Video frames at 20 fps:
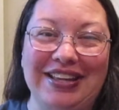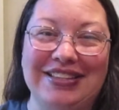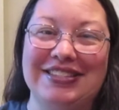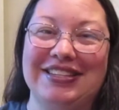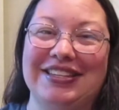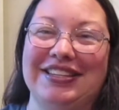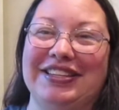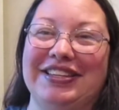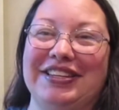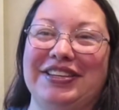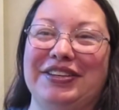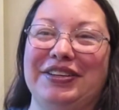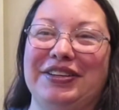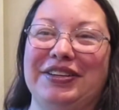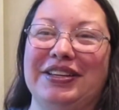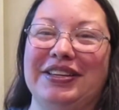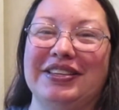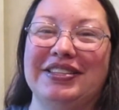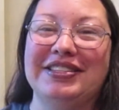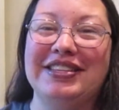It's a
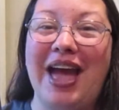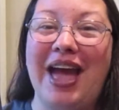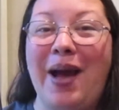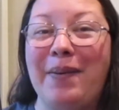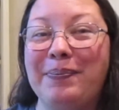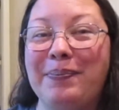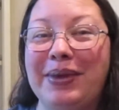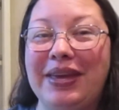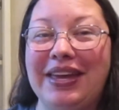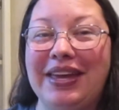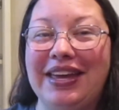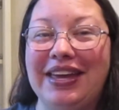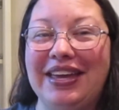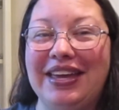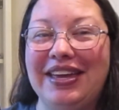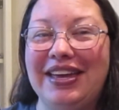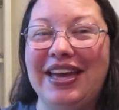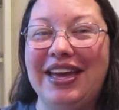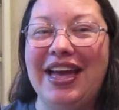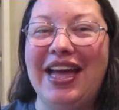little
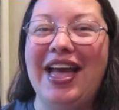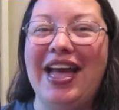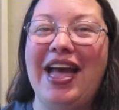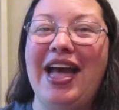sappy.